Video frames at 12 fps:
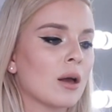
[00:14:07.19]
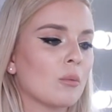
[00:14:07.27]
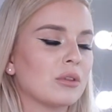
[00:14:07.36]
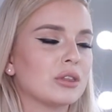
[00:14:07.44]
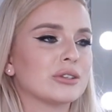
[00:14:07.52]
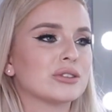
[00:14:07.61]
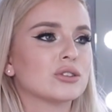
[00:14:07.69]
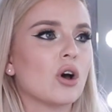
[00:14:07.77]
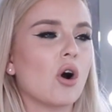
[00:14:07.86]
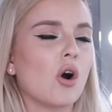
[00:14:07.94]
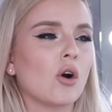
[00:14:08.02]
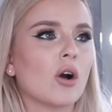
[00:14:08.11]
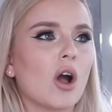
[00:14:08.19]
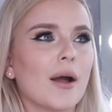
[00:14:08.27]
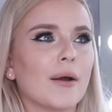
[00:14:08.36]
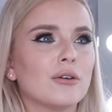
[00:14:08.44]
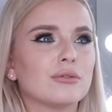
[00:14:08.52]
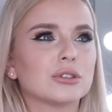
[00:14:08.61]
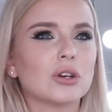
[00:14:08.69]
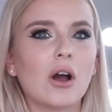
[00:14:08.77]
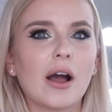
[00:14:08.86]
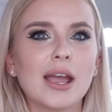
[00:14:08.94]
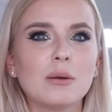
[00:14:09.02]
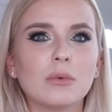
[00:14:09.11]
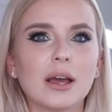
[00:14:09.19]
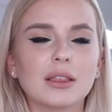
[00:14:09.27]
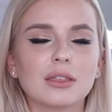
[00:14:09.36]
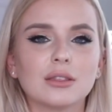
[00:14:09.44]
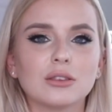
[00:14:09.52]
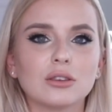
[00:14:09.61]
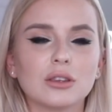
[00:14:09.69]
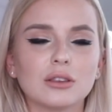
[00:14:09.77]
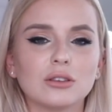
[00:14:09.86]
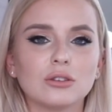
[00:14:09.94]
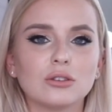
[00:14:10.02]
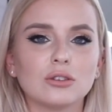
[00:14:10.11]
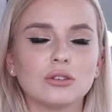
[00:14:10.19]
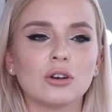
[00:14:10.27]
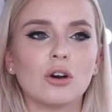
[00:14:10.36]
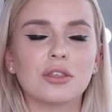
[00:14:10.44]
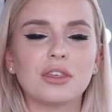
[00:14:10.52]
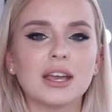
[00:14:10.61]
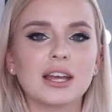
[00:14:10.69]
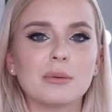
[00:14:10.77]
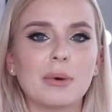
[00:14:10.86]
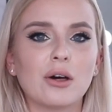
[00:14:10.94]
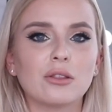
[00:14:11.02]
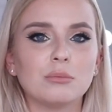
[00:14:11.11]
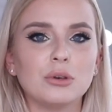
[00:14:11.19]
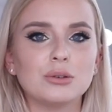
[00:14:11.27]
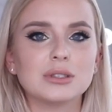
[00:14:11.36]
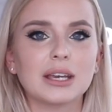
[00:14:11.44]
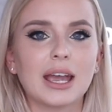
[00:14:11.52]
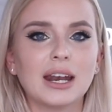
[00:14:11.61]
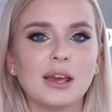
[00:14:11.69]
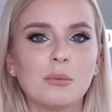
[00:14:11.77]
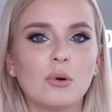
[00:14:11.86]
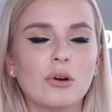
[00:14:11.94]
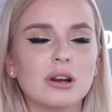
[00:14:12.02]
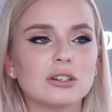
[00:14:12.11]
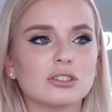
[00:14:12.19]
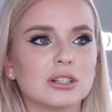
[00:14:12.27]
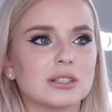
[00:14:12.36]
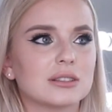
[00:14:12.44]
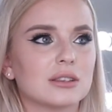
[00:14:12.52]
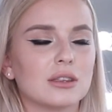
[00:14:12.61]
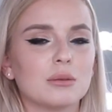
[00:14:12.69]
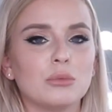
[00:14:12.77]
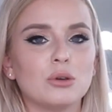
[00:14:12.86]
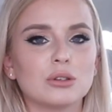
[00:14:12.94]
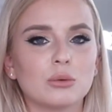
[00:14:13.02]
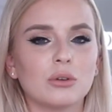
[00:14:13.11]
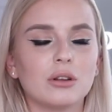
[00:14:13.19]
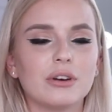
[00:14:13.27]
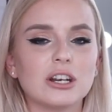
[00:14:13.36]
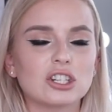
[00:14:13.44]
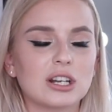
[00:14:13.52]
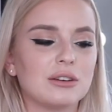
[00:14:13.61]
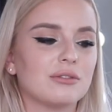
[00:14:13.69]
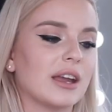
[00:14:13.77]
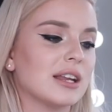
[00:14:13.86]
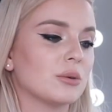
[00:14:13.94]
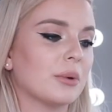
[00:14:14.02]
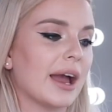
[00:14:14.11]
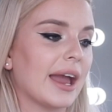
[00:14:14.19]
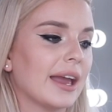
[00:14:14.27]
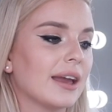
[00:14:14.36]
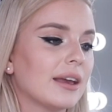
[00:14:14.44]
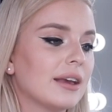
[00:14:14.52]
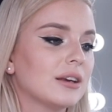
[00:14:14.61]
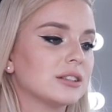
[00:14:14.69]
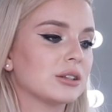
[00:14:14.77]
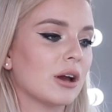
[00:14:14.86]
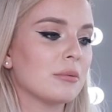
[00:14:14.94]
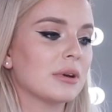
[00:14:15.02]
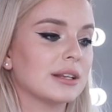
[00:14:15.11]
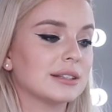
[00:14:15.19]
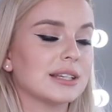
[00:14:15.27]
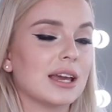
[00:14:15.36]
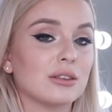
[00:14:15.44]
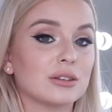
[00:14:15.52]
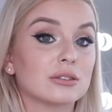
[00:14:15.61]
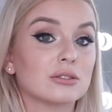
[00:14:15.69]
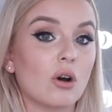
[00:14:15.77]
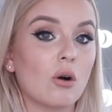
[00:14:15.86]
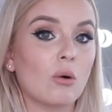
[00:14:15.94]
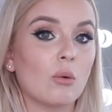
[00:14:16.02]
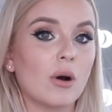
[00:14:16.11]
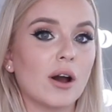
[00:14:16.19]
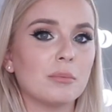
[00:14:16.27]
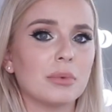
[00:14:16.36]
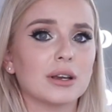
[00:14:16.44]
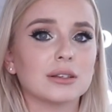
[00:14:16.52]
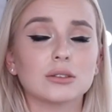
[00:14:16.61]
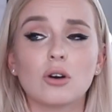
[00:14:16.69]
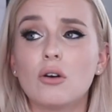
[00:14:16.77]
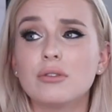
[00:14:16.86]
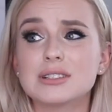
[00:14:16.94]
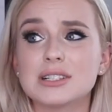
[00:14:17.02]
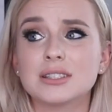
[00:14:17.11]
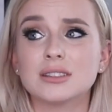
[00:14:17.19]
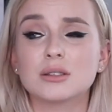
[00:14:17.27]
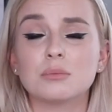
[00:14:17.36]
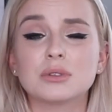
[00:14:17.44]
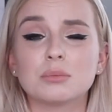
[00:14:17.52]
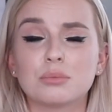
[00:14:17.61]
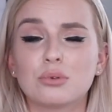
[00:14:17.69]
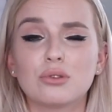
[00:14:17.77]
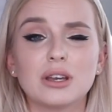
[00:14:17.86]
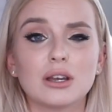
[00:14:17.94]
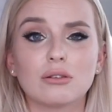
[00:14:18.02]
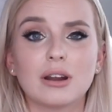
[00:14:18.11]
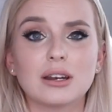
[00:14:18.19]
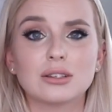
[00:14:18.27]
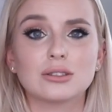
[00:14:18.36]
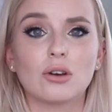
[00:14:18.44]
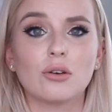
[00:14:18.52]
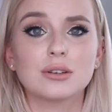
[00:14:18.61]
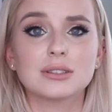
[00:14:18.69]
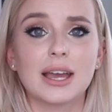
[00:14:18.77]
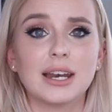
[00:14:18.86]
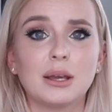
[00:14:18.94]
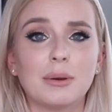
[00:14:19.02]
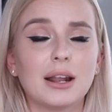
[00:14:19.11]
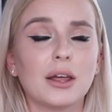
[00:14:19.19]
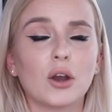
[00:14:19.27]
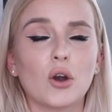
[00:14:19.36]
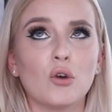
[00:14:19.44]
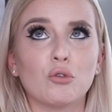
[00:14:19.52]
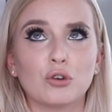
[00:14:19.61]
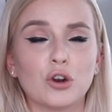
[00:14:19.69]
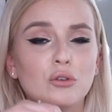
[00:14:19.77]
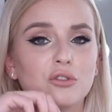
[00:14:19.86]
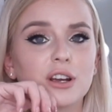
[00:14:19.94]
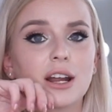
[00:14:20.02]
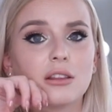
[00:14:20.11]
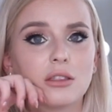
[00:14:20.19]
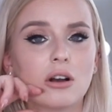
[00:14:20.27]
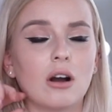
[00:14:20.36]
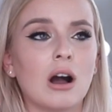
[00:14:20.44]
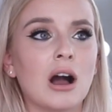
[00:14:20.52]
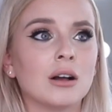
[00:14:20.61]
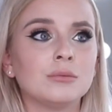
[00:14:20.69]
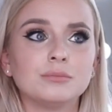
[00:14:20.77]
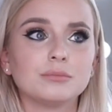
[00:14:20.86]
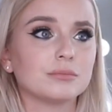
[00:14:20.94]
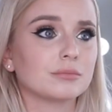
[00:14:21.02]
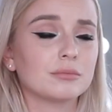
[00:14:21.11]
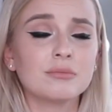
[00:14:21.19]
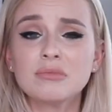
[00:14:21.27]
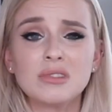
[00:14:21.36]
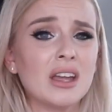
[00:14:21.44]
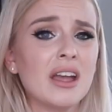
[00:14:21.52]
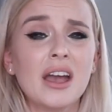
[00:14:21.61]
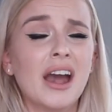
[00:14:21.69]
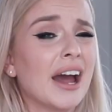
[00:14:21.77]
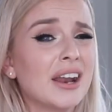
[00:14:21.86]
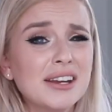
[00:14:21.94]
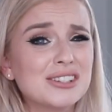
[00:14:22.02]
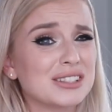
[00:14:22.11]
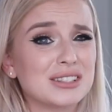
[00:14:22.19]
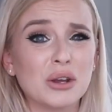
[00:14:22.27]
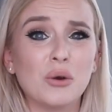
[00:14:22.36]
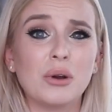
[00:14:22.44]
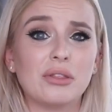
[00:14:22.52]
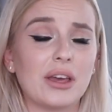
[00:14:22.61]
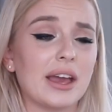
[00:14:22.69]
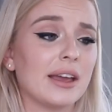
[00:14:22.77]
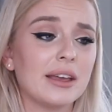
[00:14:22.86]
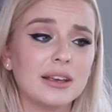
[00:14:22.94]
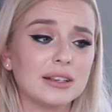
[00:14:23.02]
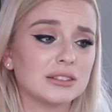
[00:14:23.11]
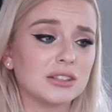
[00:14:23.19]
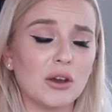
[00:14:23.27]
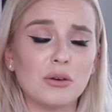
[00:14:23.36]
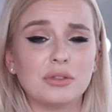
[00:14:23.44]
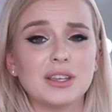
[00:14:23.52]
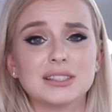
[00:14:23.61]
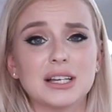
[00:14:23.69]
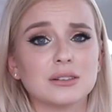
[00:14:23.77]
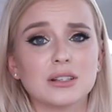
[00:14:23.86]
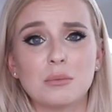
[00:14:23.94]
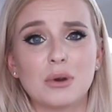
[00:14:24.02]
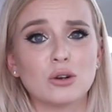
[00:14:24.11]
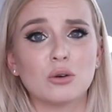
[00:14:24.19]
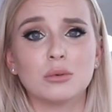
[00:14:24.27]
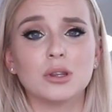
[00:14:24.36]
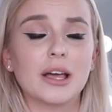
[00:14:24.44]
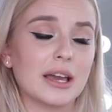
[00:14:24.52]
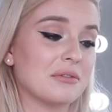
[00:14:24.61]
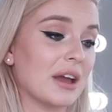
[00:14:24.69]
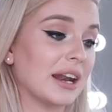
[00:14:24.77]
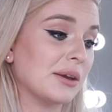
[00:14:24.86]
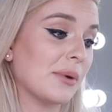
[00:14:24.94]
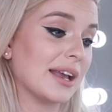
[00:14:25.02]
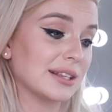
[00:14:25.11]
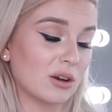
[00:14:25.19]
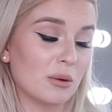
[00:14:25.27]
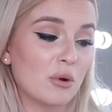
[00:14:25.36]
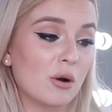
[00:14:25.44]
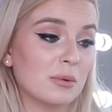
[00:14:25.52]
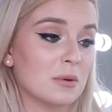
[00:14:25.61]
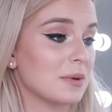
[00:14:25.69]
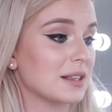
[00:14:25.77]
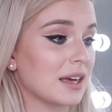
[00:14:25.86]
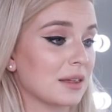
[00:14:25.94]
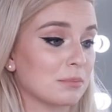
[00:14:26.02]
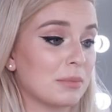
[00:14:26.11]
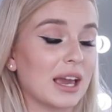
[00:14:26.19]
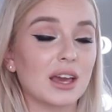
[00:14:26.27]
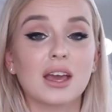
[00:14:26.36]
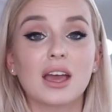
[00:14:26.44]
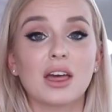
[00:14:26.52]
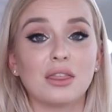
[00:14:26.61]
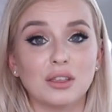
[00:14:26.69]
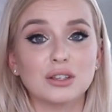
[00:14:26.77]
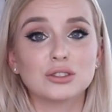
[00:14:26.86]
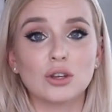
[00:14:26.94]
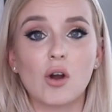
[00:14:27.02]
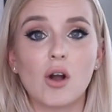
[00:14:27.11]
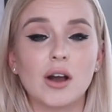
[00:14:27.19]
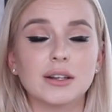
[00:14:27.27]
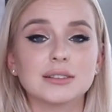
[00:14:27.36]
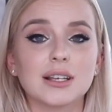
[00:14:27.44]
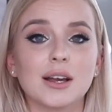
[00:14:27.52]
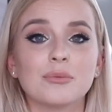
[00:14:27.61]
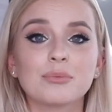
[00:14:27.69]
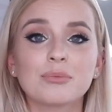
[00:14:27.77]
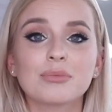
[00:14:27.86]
With a song, over time, like, you're not thinking about the music anymore. It's just the music will eventually fade away. So I'm gonna say the song one, because Ova's listened to some pretty horrendous songs anyway, like, over and over again in the car. And I just deal with it. So this sounds like my normal life anyway, so I'd probably pick the song answer.